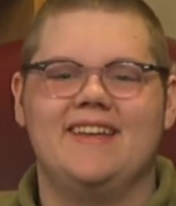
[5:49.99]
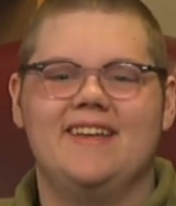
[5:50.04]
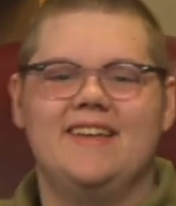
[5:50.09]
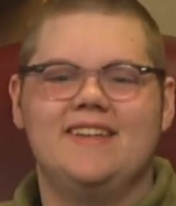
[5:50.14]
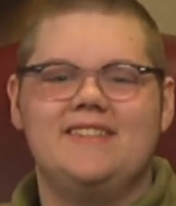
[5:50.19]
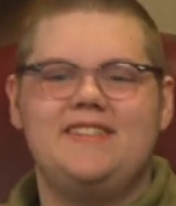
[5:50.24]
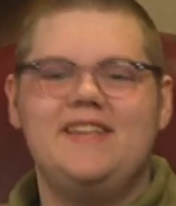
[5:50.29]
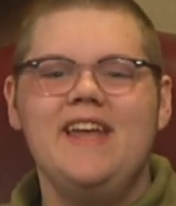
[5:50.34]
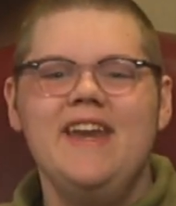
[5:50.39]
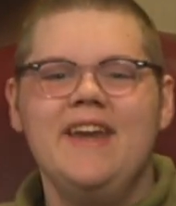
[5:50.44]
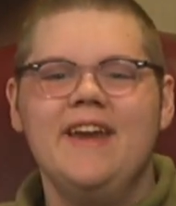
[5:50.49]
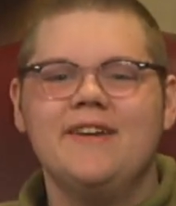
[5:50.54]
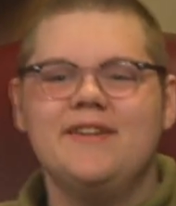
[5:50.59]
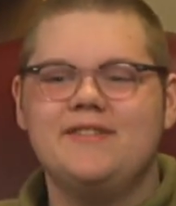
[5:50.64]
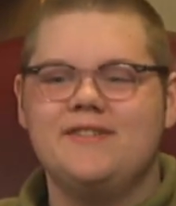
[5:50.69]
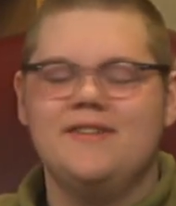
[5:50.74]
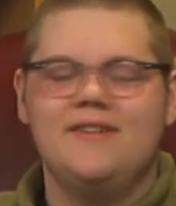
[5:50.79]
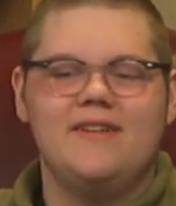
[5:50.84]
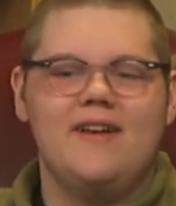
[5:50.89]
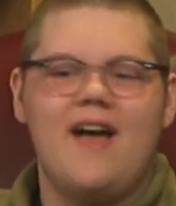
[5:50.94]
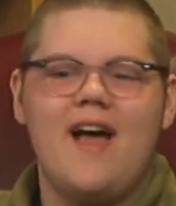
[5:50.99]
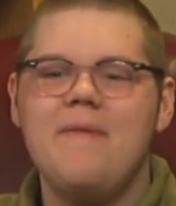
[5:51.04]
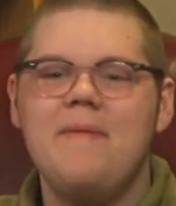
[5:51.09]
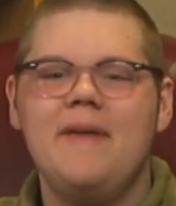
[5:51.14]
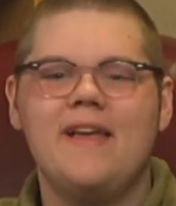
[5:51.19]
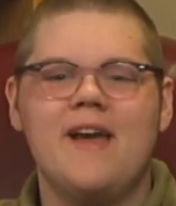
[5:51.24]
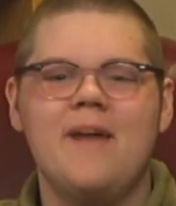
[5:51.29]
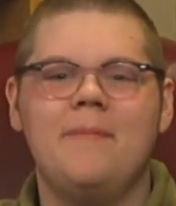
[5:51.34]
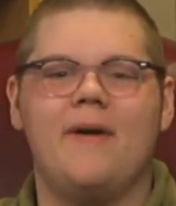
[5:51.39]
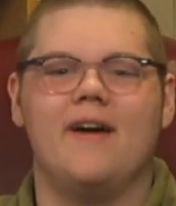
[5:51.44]
Seniors, I mean,
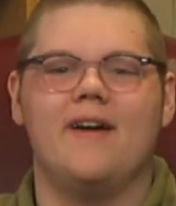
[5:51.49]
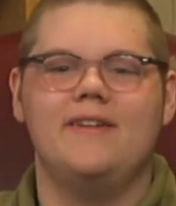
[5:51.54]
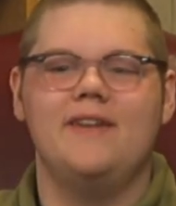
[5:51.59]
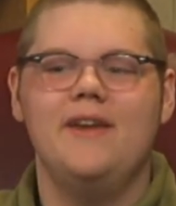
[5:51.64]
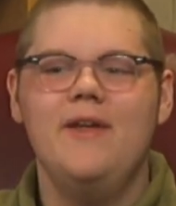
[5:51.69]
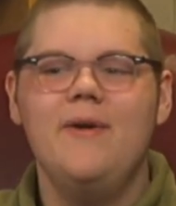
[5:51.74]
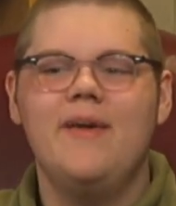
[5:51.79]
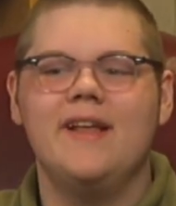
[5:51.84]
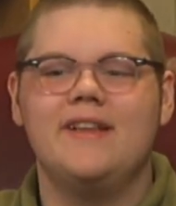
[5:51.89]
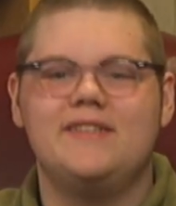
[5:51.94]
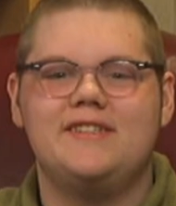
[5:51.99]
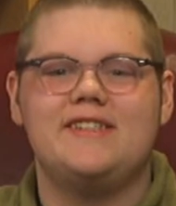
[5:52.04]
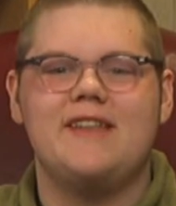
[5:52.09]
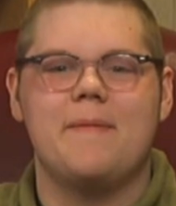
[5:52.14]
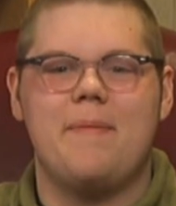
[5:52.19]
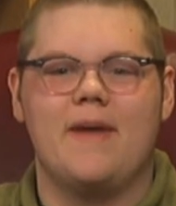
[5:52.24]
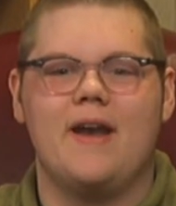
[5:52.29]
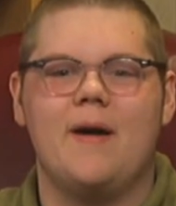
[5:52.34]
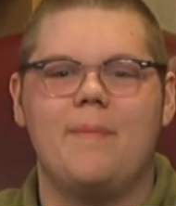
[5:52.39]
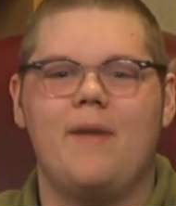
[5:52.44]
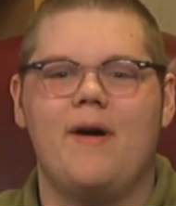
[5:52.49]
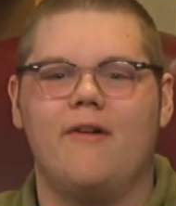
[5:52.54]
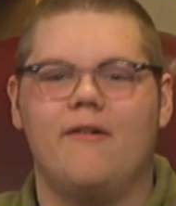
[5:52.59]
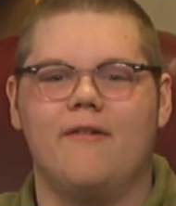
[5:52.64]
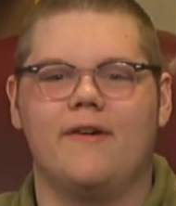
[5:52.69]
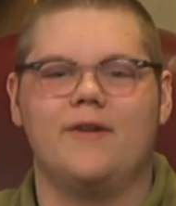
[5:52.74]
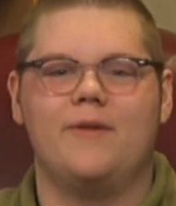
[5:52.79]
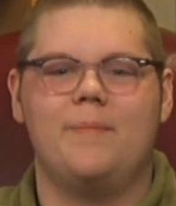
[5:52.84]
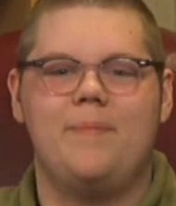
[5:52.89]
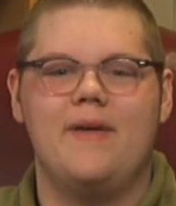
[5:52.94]
come on. You can step it up a
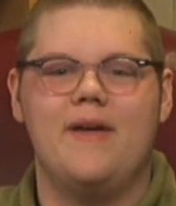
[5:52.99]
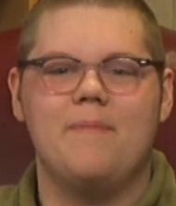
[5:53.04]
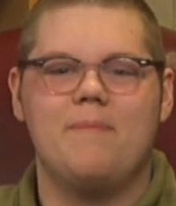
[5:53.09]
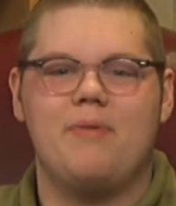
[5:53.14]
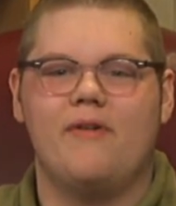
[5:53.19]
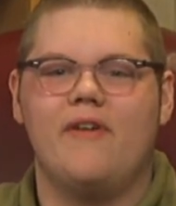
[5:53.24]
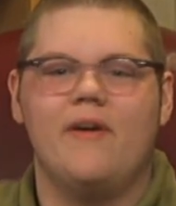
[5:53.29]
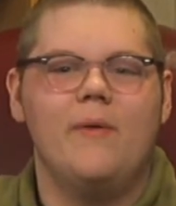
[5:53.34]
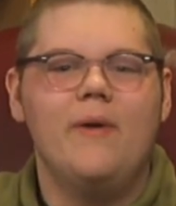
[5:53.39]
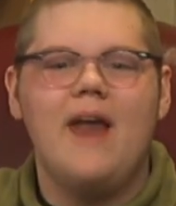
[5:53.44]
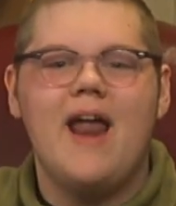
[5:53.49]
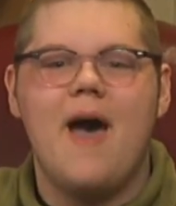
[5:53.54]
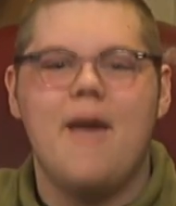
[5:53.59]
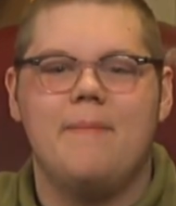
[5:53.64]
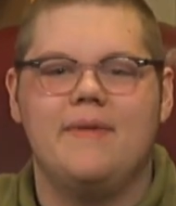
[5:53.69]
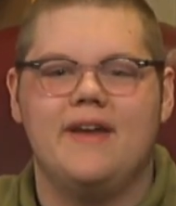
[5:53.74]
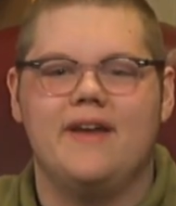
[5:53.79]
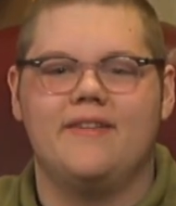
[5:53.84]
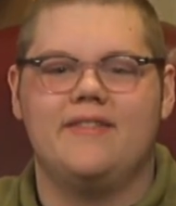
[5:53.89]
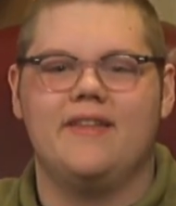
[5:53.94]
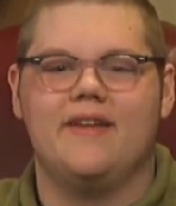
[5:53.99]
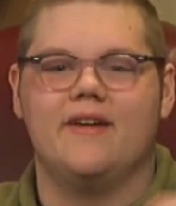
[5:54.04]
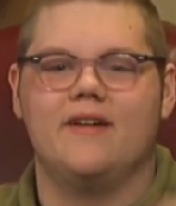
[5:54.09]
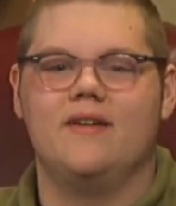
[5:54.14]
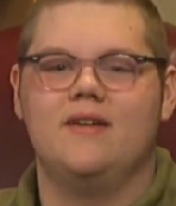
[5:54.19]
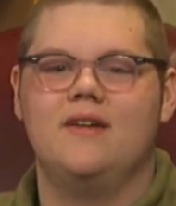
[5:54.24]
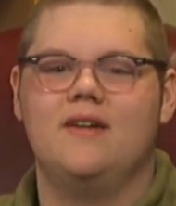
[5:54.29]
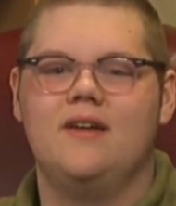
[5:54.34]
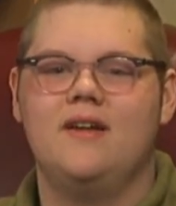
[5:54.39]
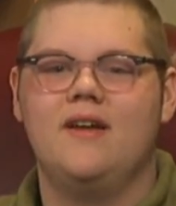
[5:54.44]
little bit, but like, what happened out there?
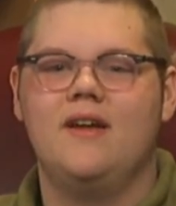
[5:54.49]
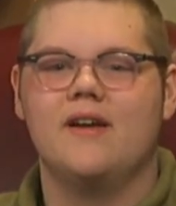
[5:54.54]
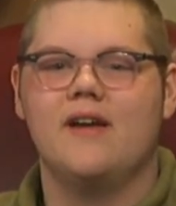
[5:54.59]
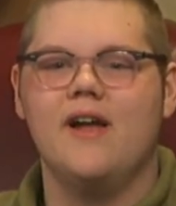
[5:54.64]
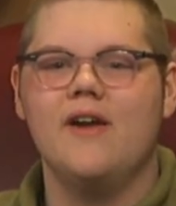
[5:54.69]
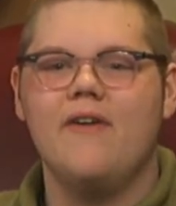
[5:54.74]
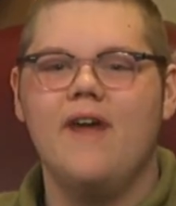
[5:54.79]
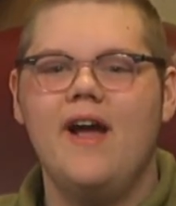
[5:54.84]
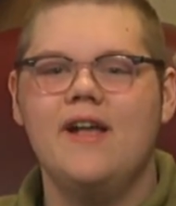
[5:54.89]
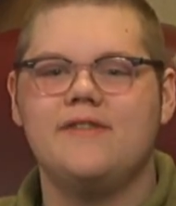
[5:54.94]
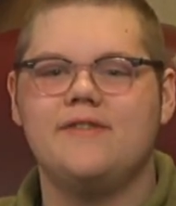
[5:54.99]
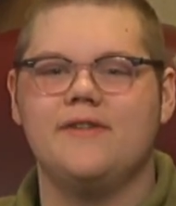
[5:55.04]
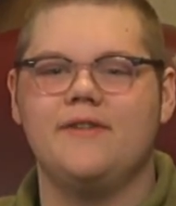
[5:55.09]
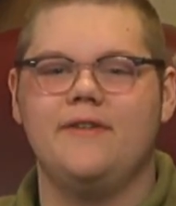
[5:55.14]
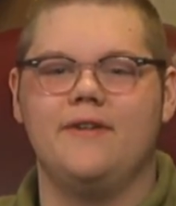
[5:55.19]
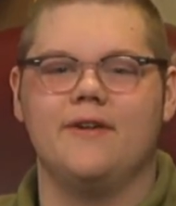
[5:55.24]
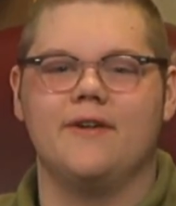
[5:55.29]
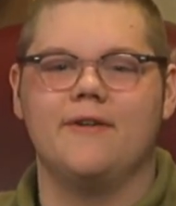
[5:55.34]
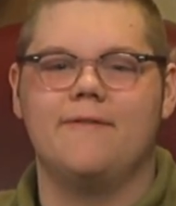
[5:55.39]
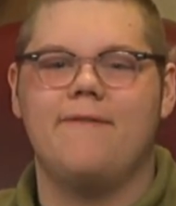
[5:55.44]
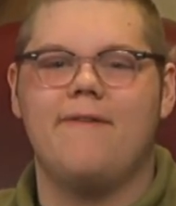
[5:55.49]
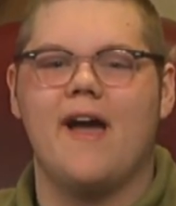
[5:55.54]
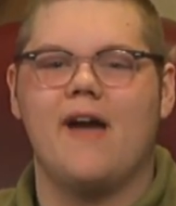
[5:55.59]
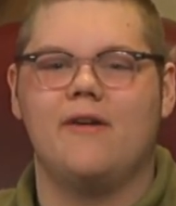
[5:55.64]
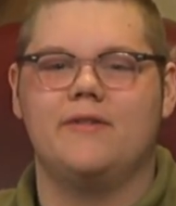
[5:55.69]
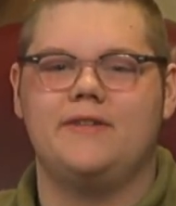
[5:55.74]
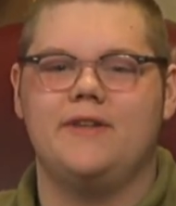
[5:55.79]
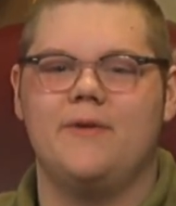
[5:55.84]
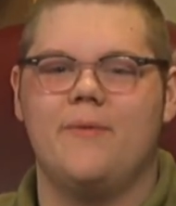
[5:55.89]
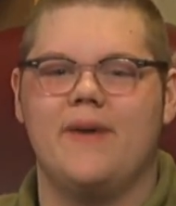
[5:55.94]
Congrats on your
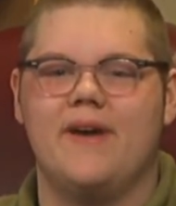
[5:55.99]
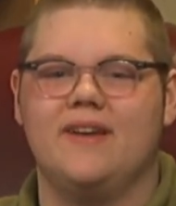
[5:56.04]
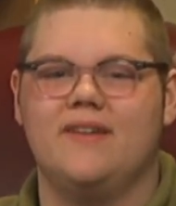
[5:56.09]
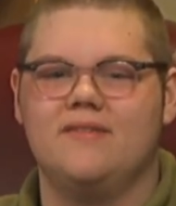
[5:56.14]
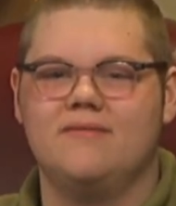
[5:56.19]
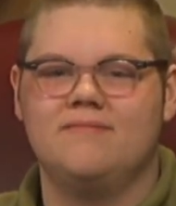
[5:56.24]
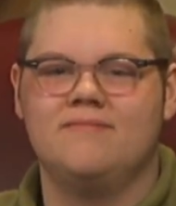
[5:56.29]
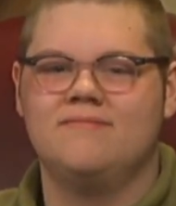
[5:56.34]
faculty win.